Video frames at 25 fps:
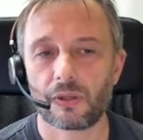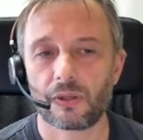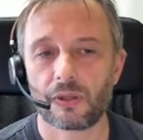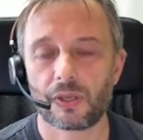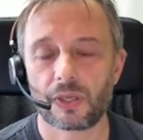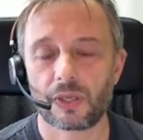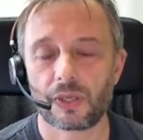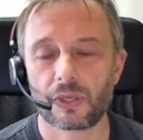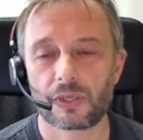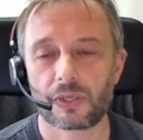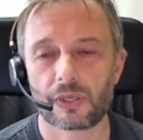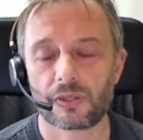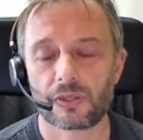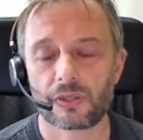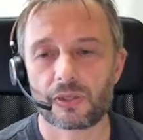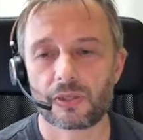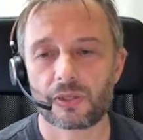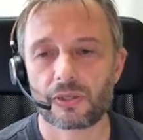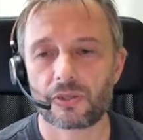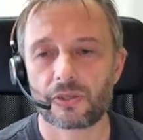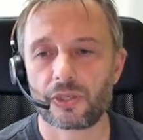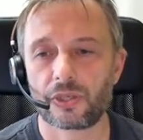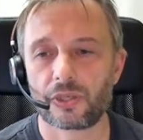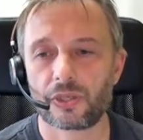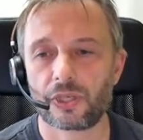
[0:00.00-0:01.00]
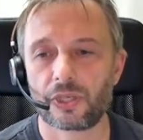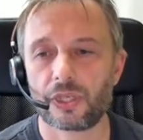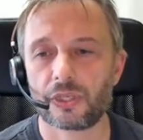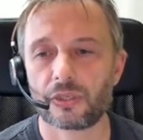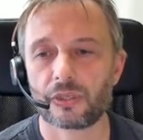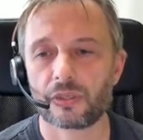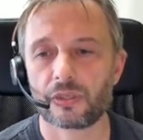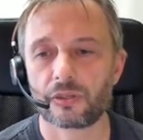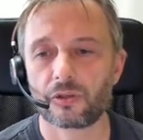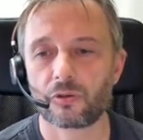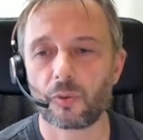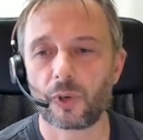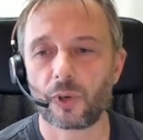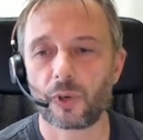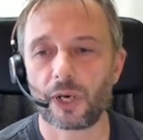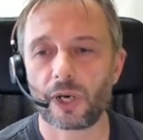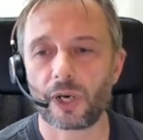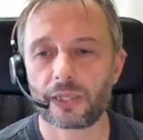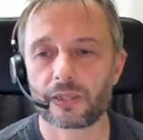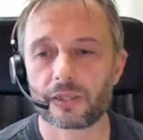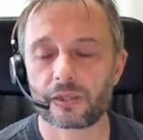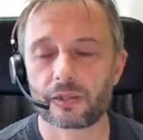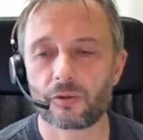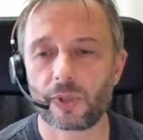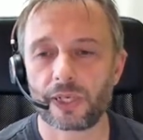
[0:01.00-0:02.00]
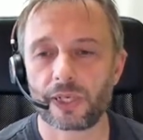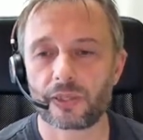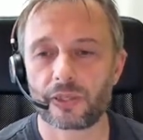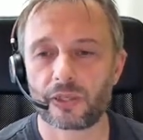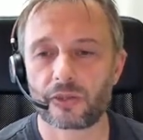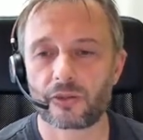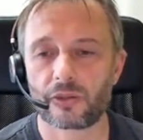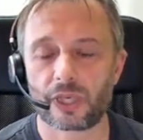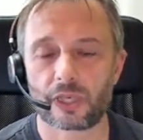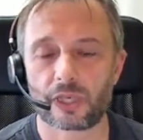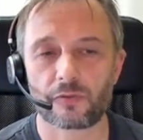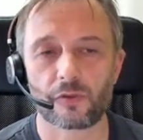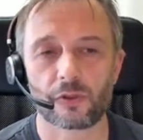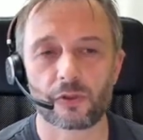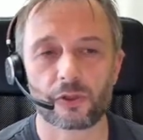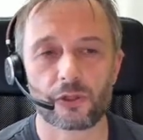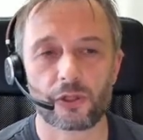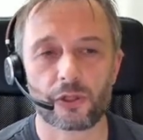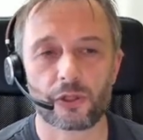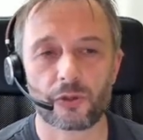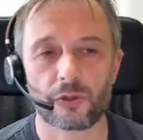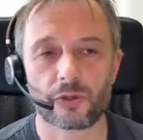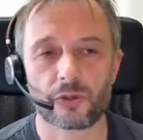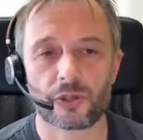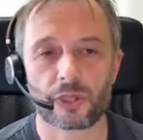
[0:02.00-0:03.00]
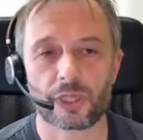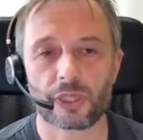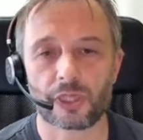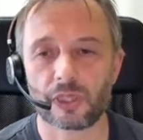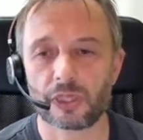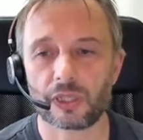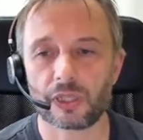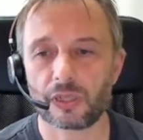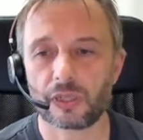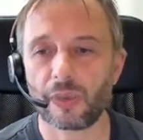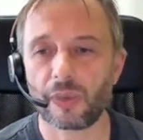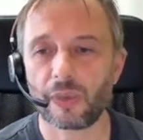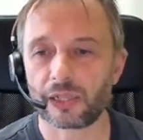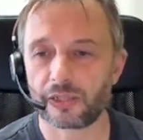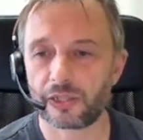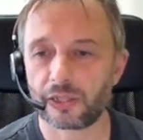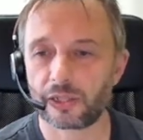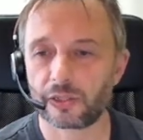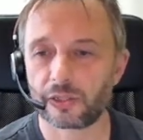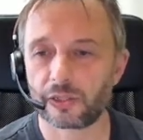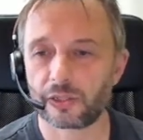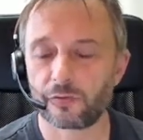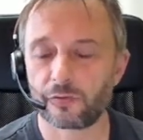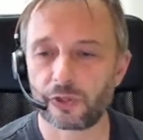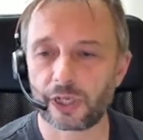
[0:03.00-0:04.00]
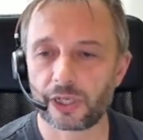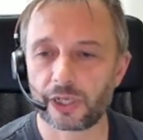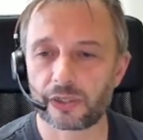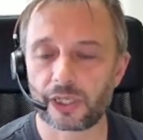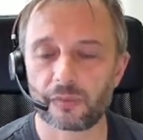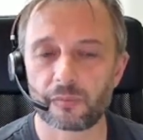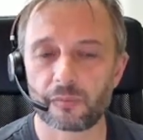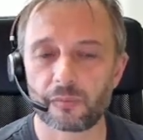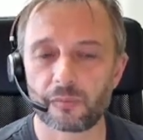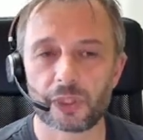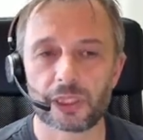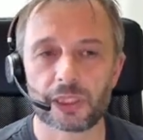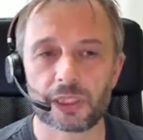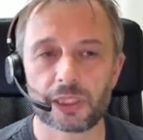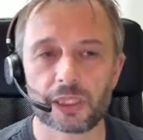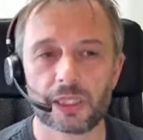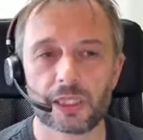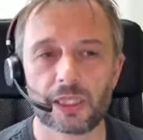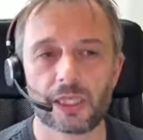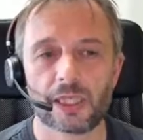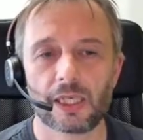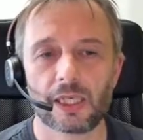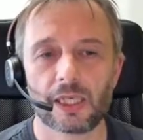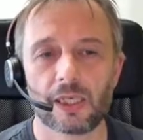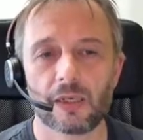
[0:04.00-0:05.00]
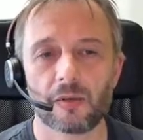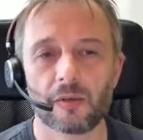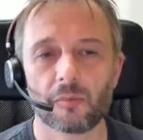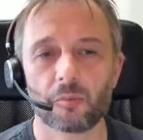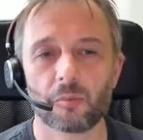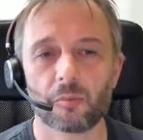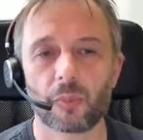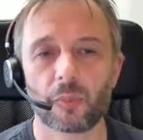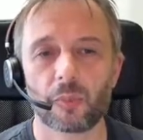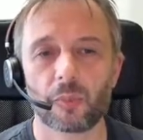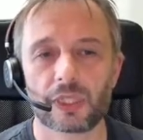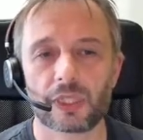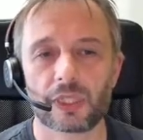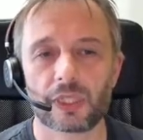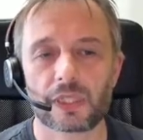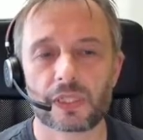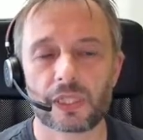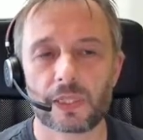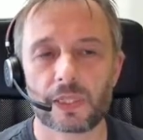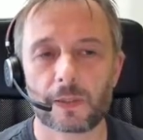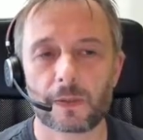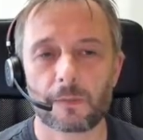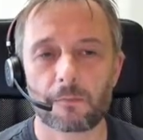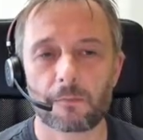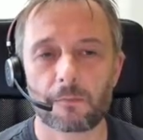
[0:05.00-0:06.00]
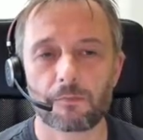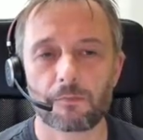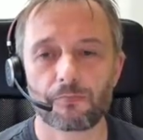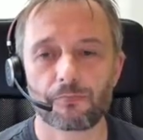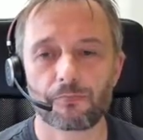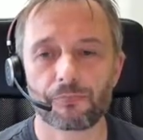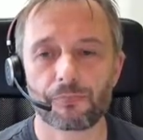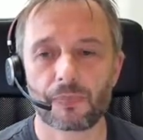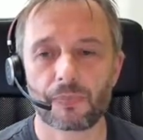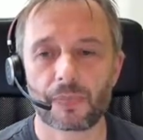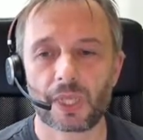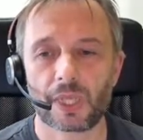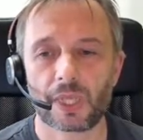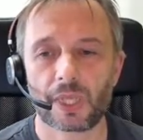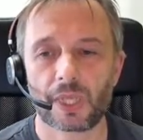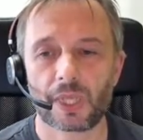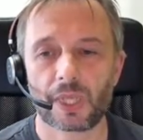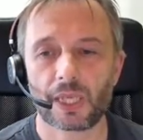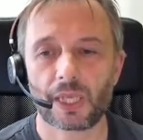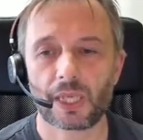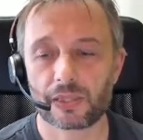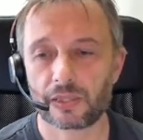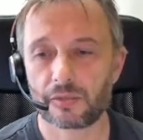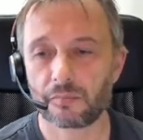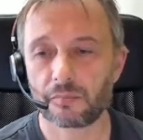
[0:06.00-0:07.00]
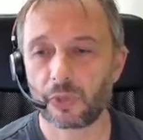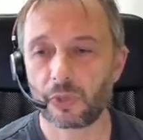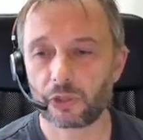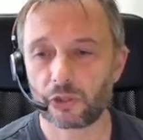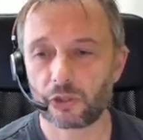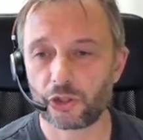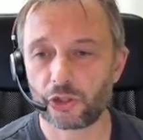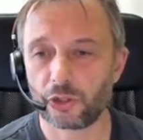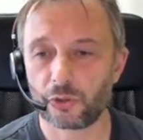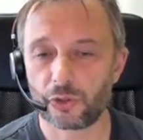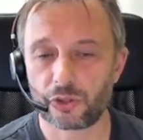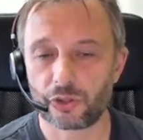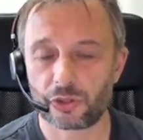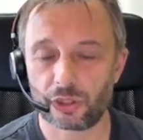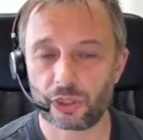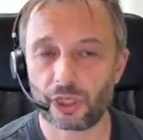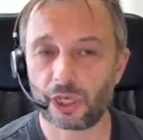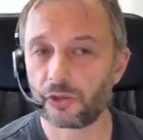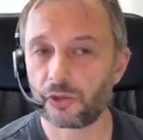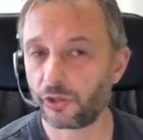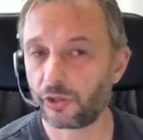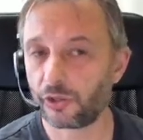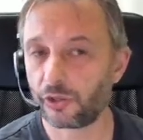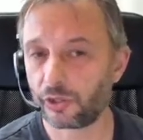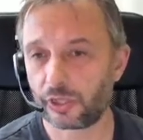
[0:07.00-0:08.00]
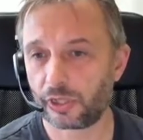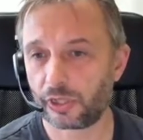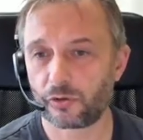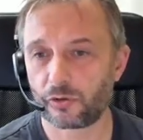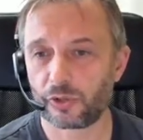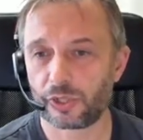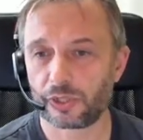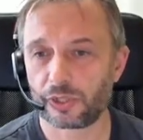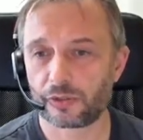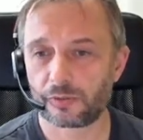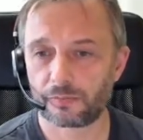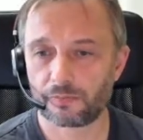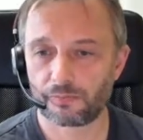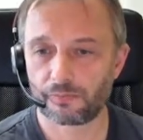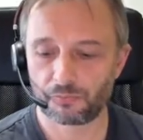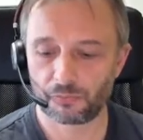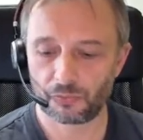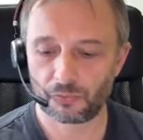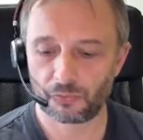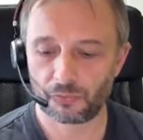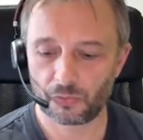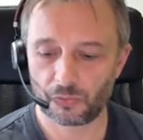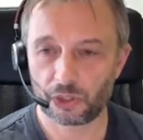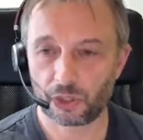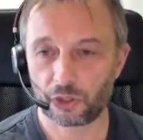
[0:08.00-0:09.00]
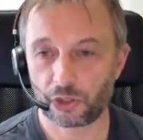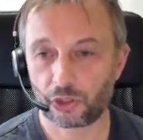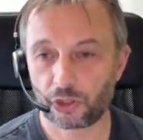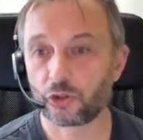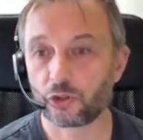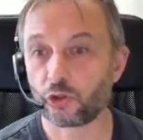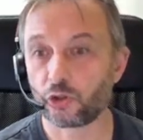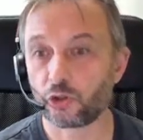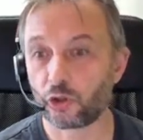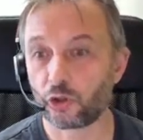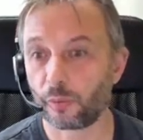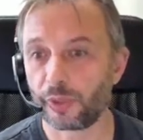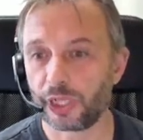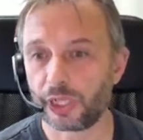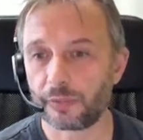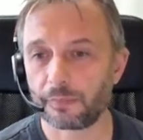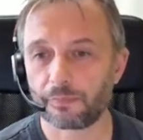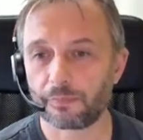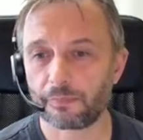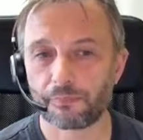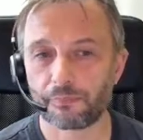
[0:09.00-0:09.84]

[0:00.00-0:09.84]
This has seen quite successful use in the Baltics, for example, but isn't much used in other countries, such as Germany.